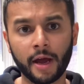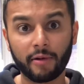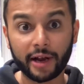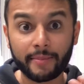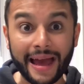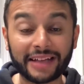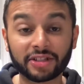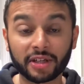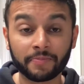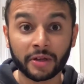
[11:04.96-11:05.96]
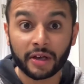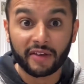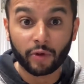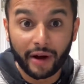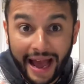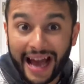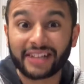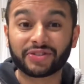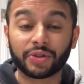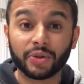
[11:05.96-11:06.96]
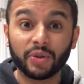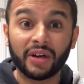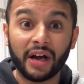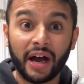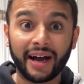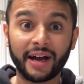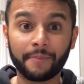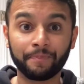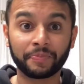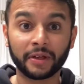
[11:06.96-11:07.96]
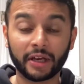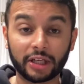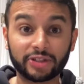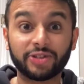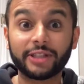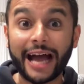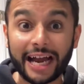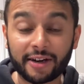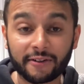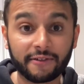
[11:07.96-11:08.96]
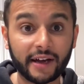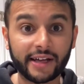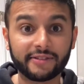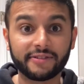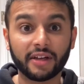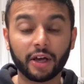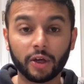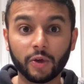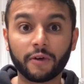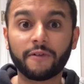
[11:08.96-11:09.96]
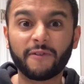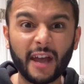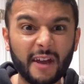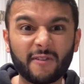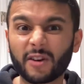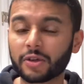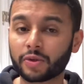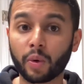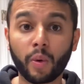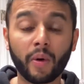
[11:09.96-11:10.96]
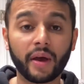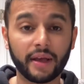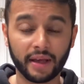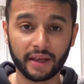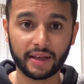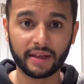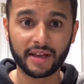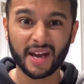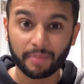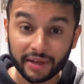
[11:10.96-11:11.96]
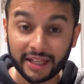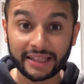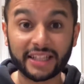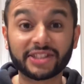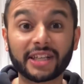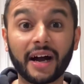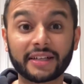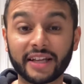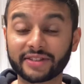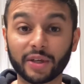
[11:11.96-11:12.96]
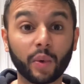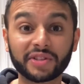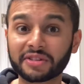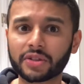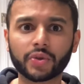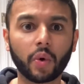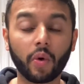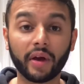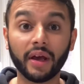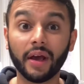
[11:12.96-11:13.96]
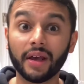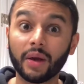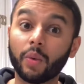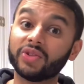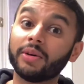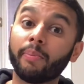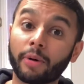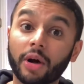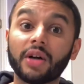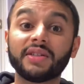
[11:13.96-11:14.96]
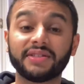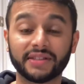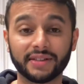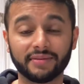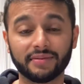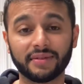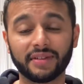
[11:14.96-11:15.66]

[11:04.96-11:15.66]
Right? Imagine if you were asked to um, sacrifice your favorite toy. But in this context, it wasn't a toy, it was a person.